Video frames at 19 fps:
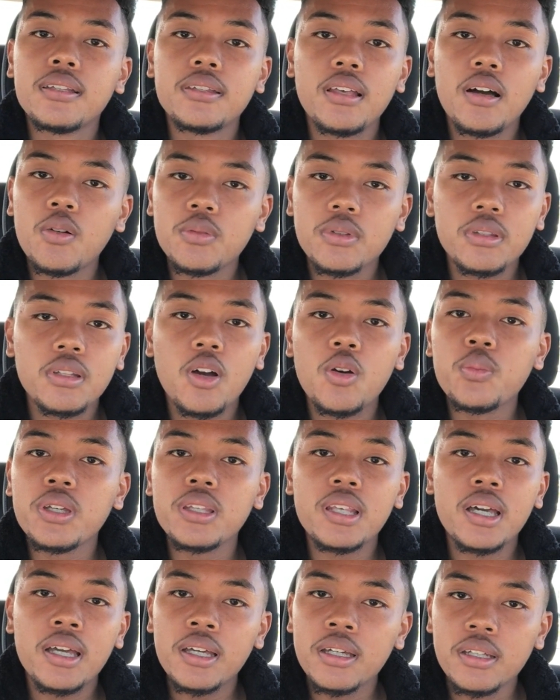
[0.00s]
Don't be
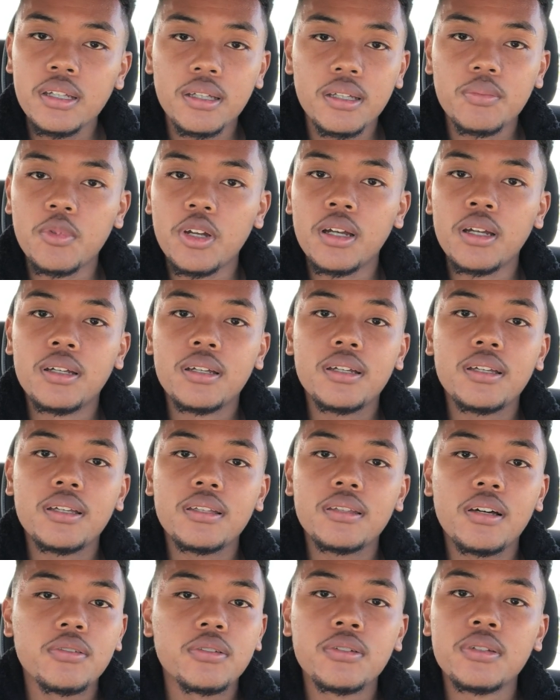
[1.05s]
that idiot, bro.
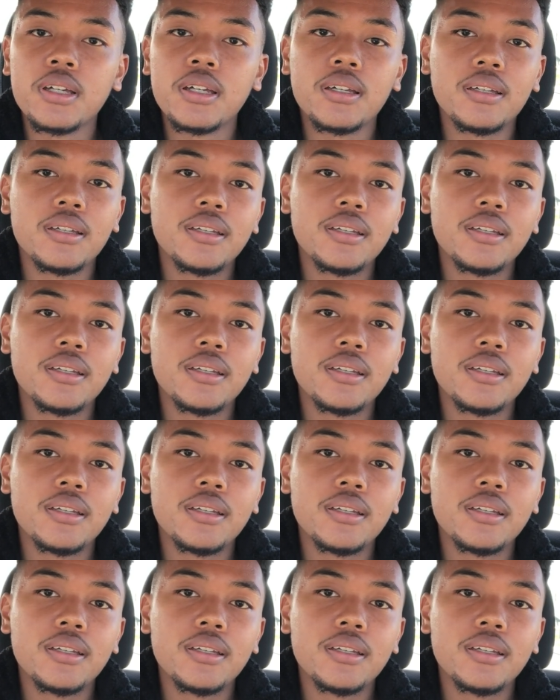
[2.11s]
Don't do